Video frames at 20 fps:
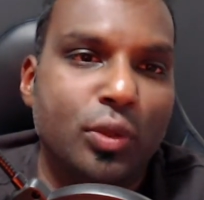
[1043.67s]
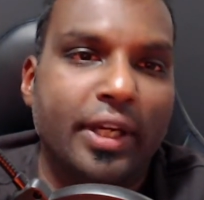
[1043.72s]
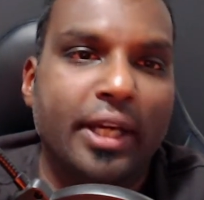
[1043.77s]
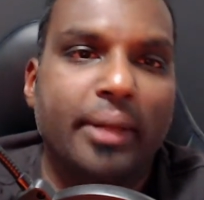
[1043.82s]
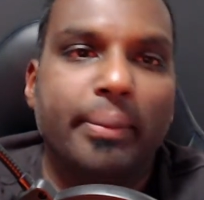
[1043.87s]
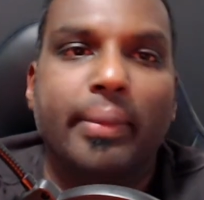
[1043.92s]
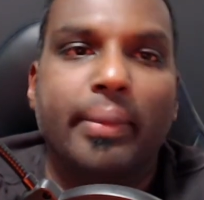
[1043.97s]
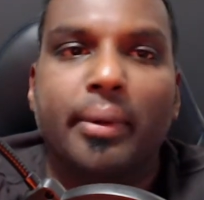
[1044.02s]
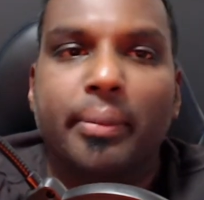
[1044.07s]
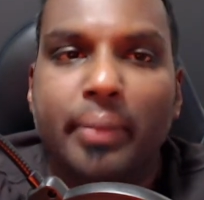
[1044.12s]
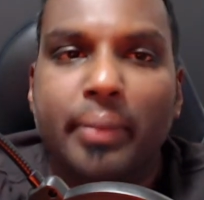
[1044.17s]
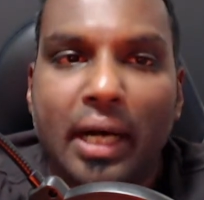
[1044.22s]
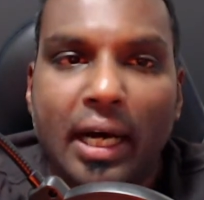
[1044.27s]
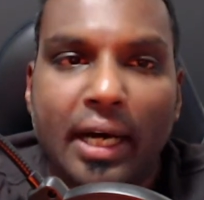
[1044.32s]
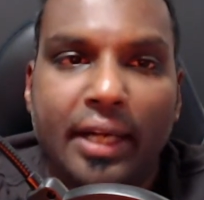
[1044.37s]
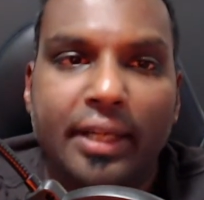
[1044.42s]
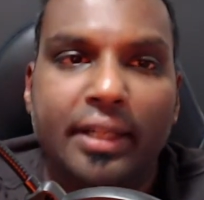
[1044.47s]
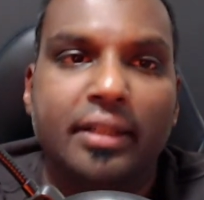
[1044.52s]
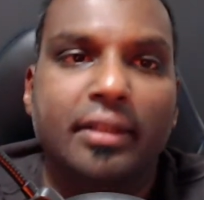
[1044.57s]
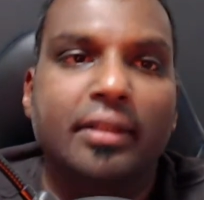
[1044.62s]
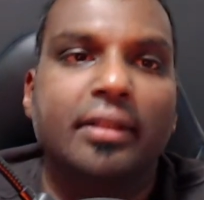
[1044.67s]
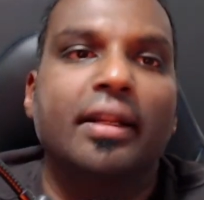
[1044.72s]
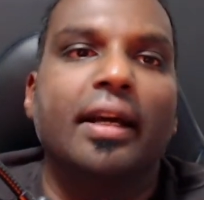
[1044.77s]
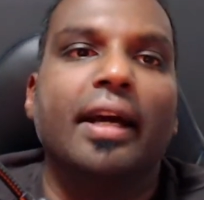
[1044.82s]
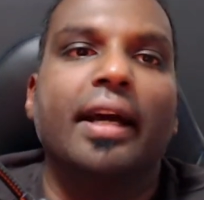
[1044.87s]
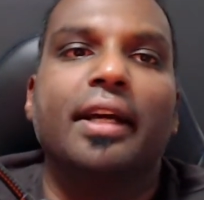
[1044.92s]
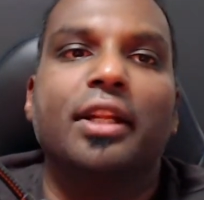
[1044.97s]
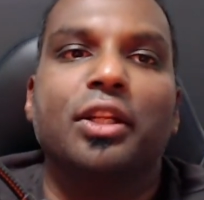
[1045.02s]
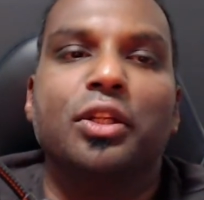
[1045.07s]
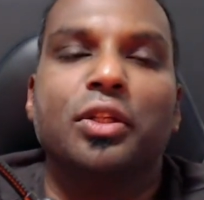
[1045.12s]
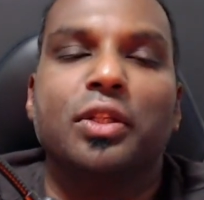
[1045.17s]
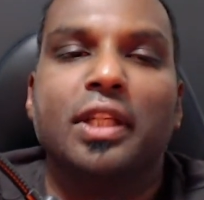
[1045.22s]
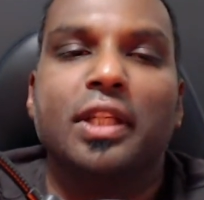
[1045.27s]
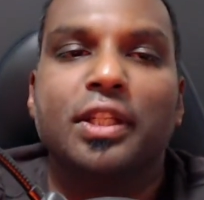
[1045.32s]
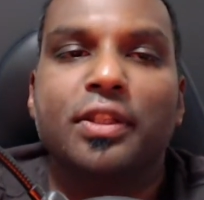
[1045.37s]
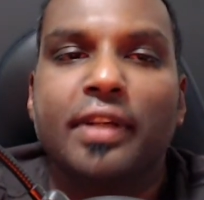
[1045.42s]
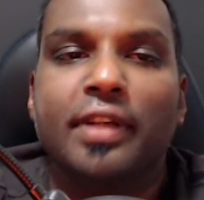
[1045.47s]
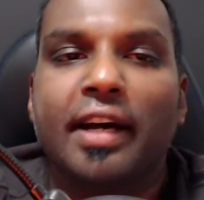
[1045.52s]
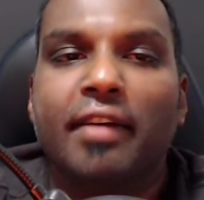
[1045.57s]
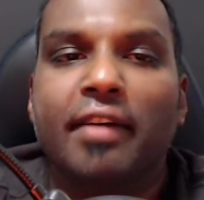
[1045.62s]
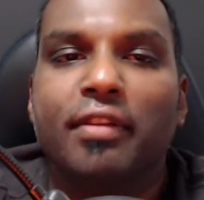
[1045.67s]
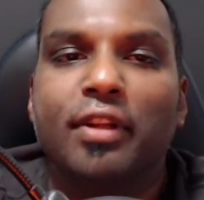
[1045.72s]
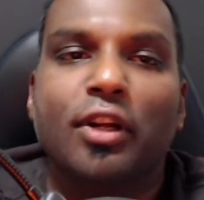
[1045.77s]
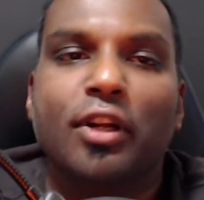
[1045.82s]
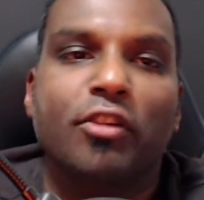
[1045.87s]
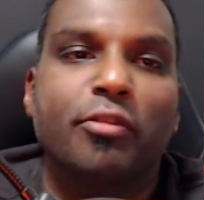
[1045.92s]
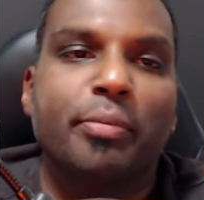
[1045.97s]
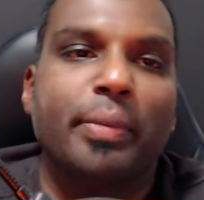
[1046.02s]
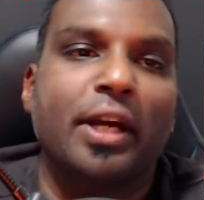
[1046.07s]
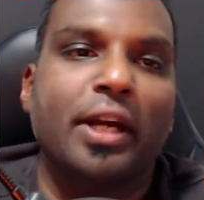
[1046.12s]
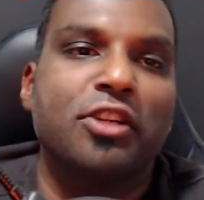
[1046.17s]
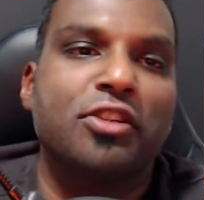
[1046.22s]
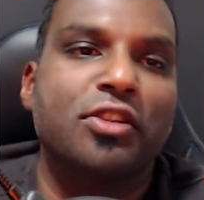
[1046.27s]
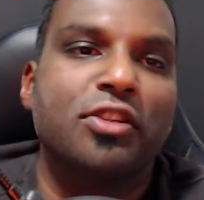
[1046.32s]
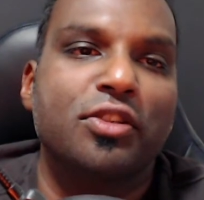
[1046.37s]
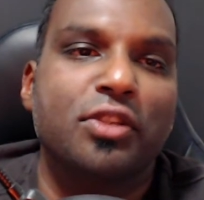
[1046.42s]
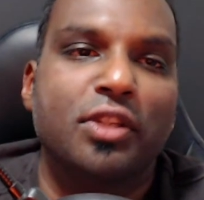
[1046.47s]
get bombarded, and you need to have a lot of patience.